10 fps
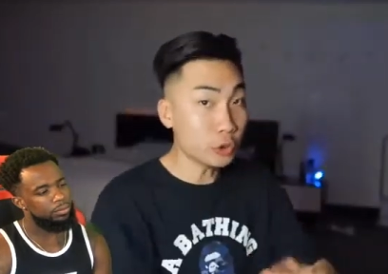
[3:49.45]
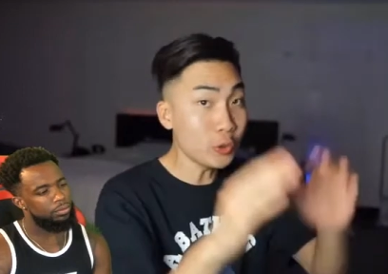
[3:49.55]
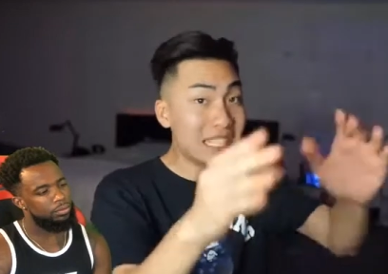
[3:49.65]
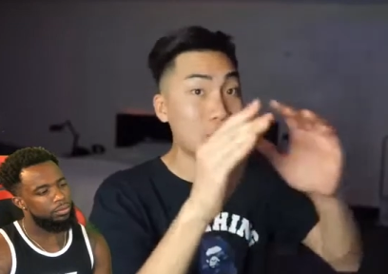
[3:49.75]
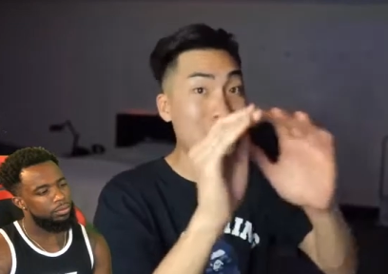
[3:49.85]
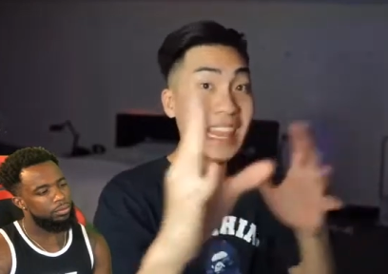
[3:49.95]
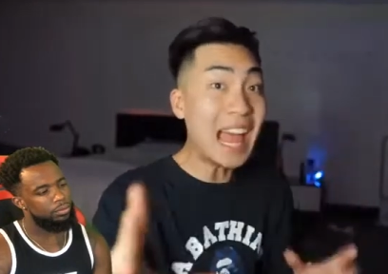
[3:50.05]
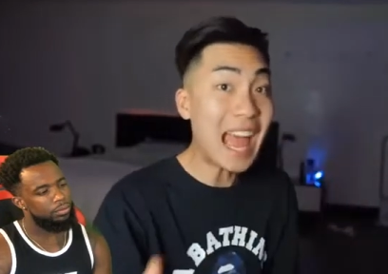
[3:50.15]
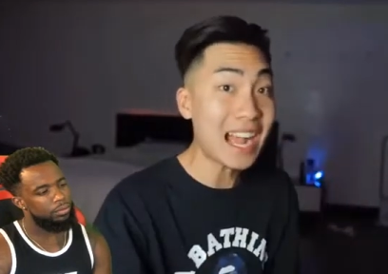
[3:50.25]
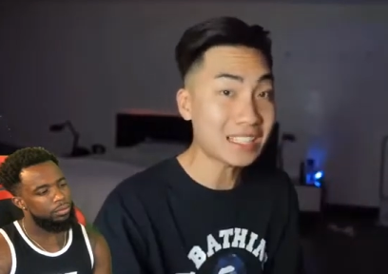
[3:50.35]
Speaker 1: You need to
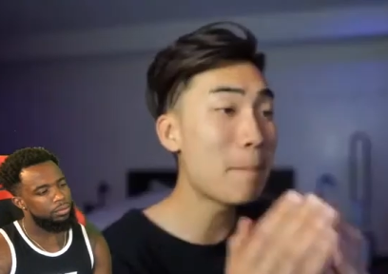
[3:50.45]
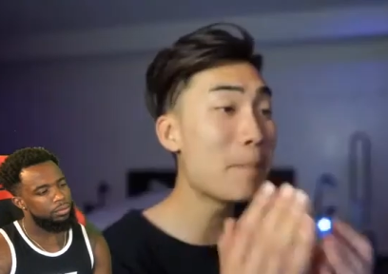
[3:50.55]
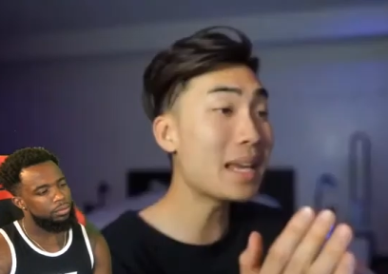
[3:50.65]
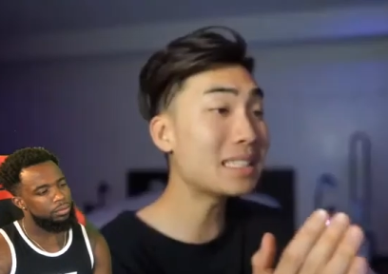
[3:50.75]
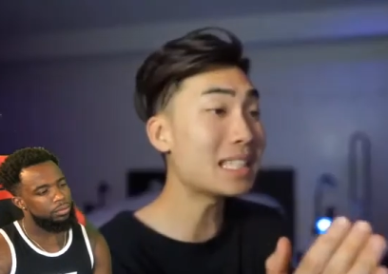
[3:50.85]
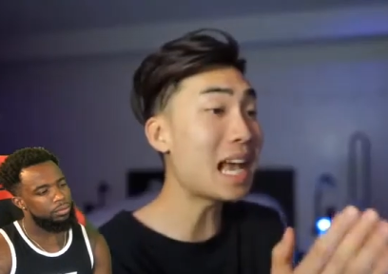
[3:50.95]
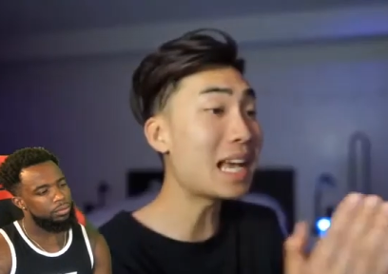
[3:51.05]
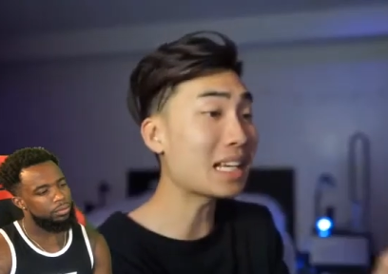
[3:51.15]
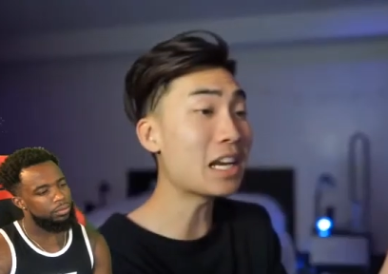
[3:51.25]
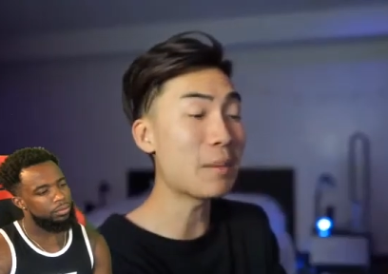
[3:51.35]
relax. Miss, I
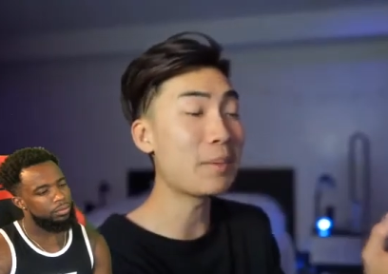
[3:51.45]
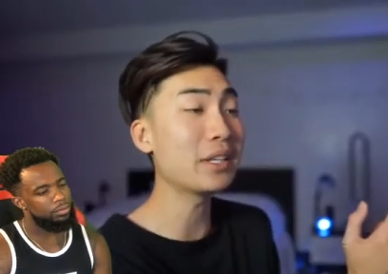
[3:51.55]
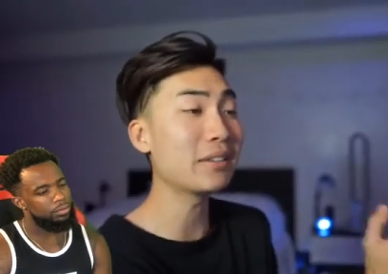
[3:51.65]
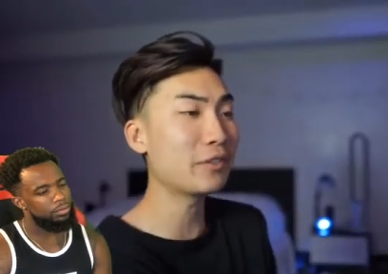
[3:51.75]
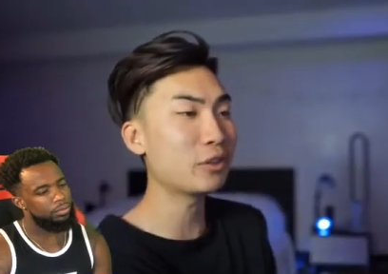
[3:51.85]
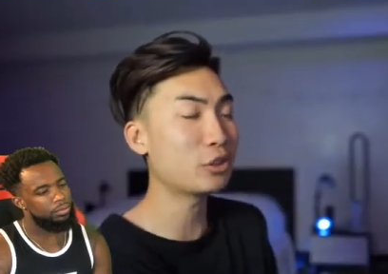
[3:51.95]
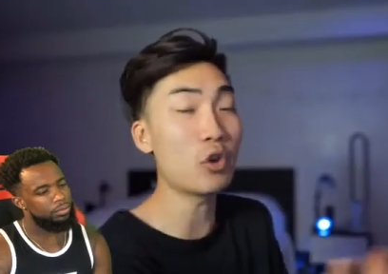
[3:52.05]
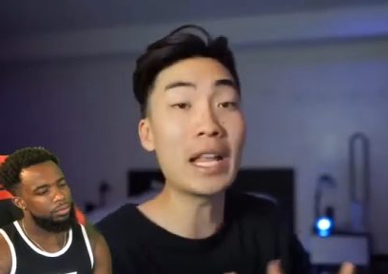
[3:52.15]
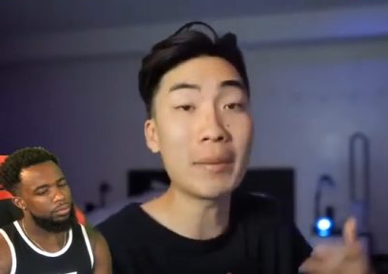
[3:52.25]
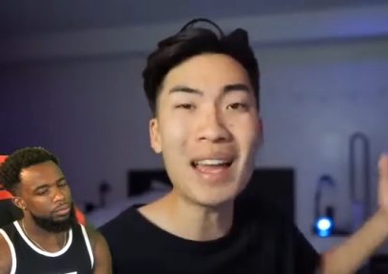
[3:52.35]
got a million views. So,
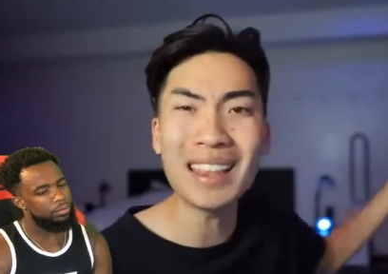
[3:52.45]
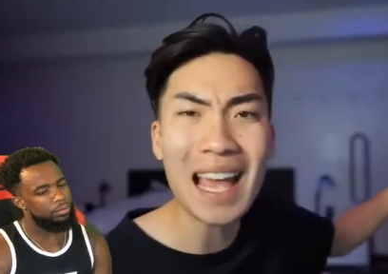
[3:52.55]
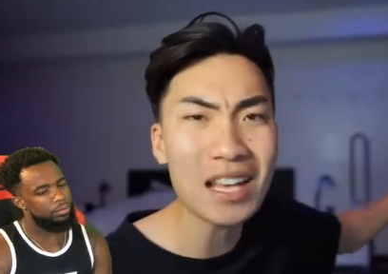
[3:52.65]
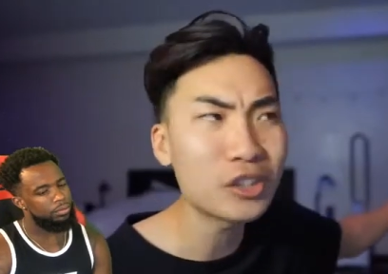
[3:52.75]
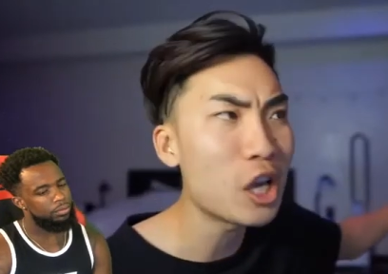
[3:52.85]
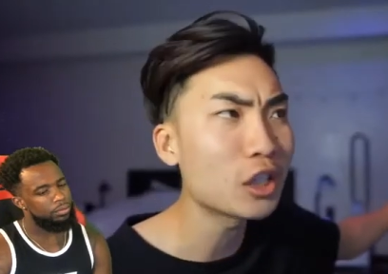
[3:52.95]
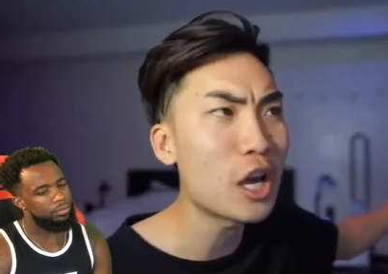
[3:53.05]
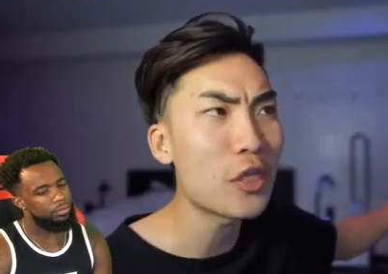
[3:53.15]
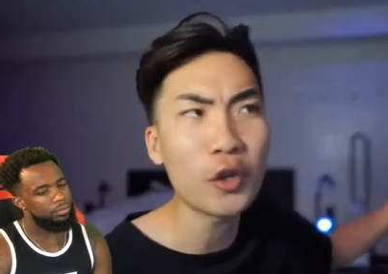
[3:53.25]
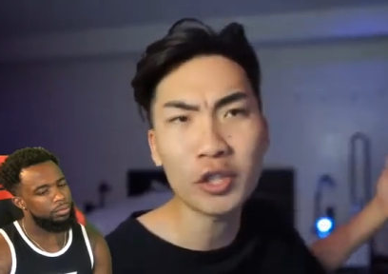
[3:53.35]
like, my last song
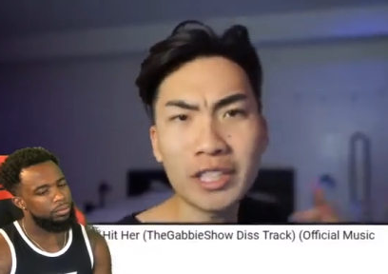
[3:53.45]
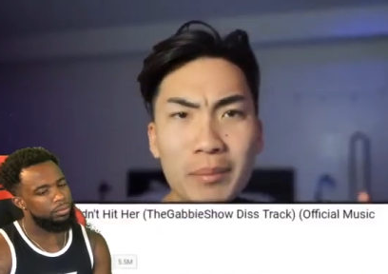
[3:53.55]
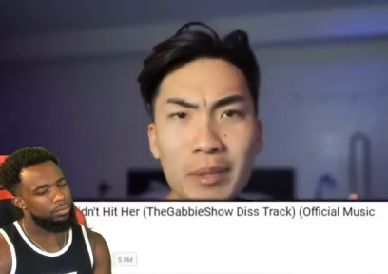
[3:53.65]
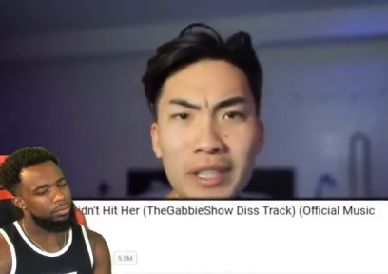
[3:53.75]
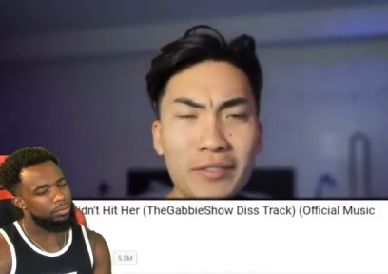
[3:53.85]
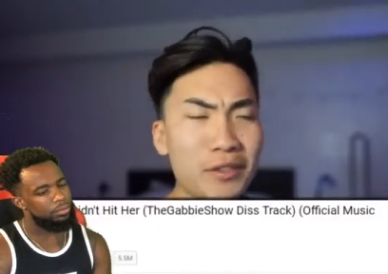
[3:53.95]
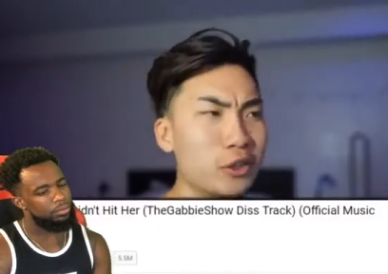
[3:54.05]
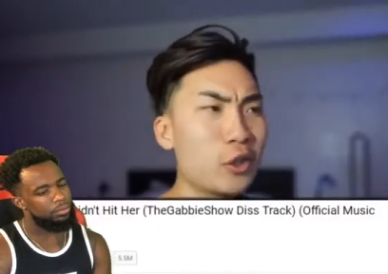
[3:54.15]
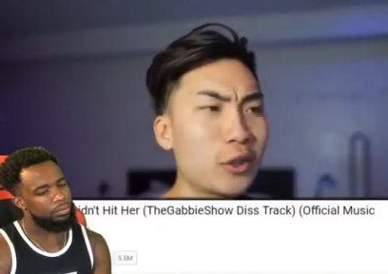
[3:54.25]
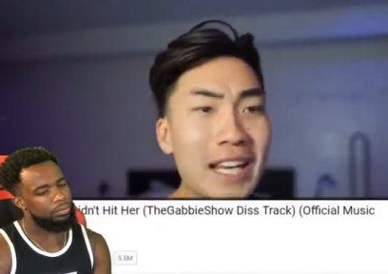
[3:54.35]
got 13 million views,
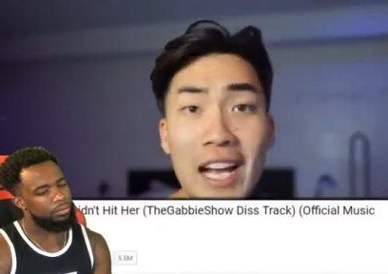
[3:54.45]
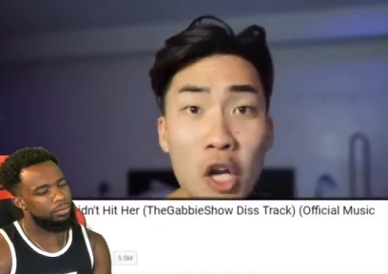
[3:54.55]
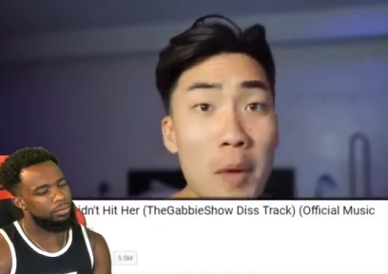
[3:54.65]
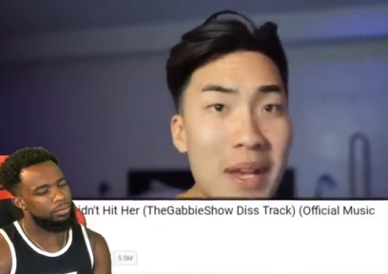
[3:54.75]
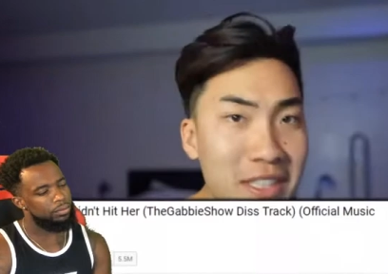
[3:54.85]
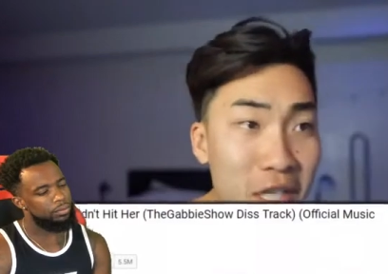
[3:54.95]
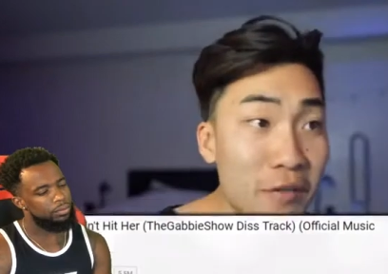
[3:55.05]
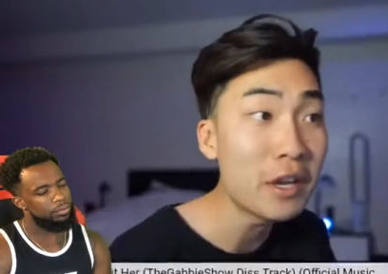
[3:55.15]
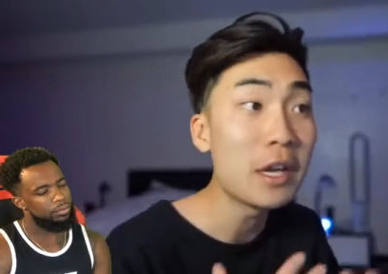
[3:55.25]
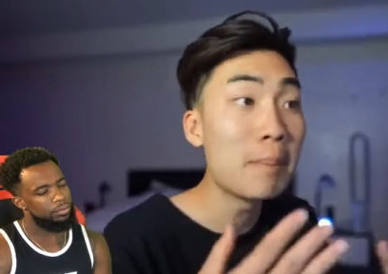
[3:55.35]
so can I call my myself,
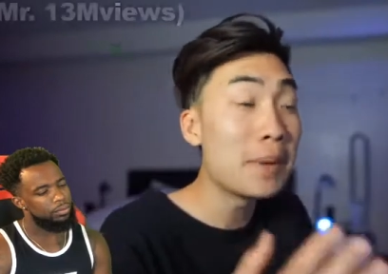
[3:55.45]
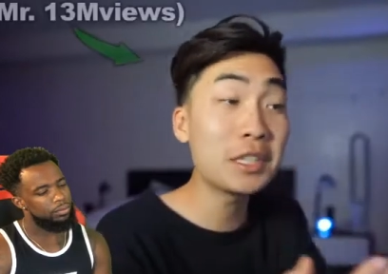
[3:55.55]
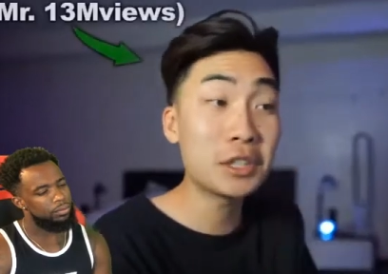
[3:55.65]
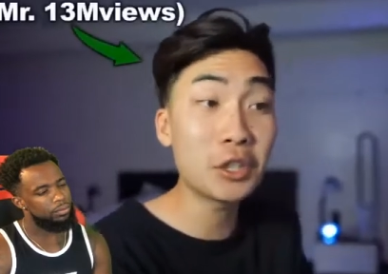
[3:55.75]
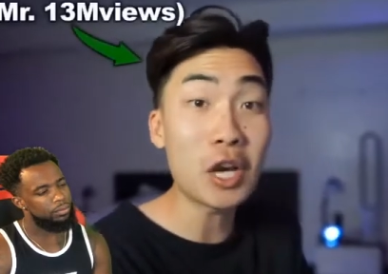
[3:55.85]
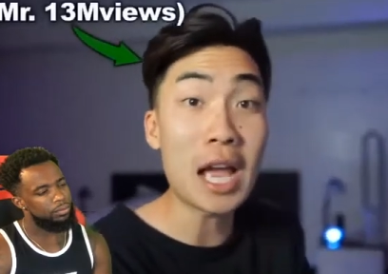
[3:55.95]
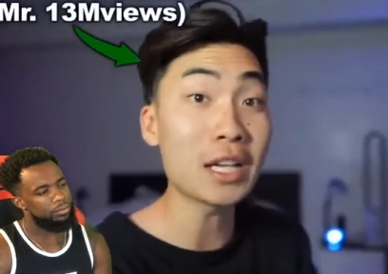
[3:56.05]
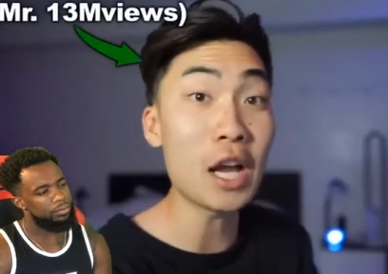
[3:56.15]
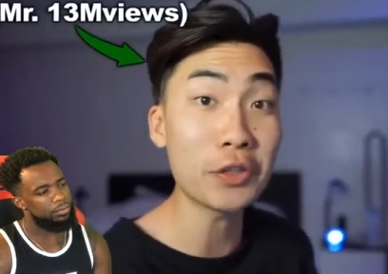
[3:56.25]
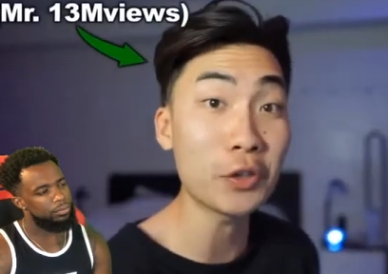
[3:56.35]
Mister, I
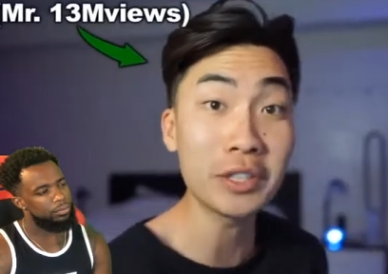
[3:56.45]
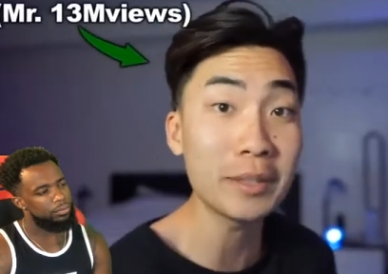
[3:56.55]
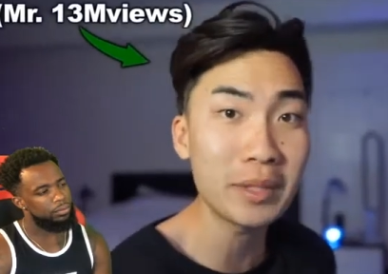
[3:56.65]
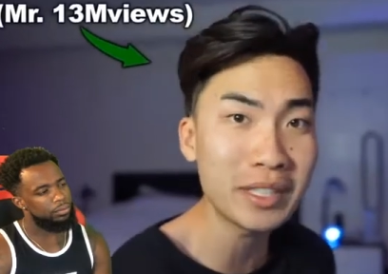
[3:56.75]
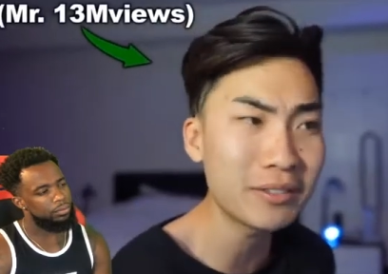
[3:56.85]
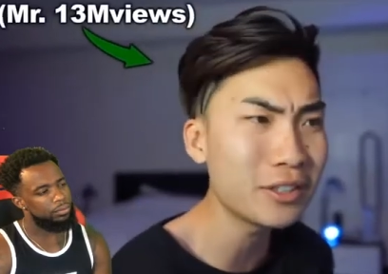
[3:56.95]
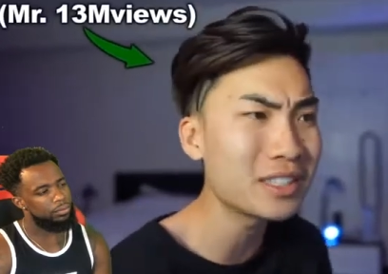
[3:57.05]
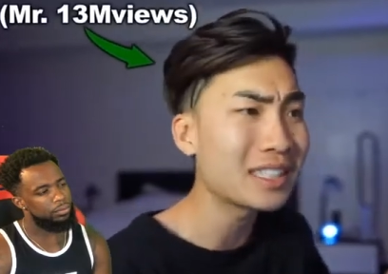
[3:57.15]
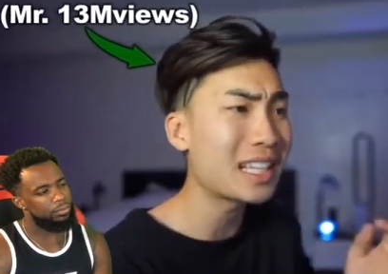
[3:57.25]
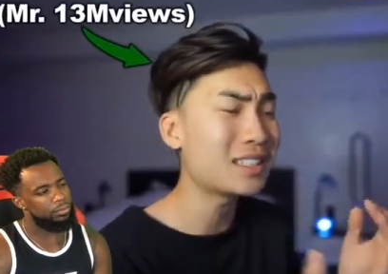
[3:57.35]
got 13 million views.
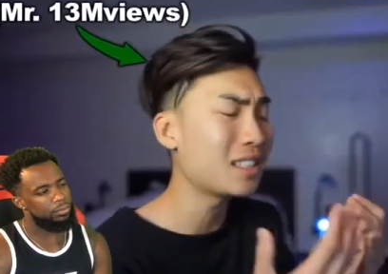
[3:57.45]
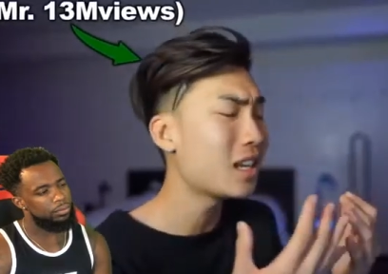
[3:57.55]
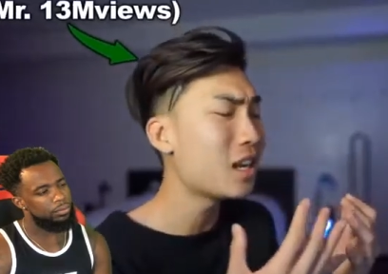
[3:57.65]
Like that's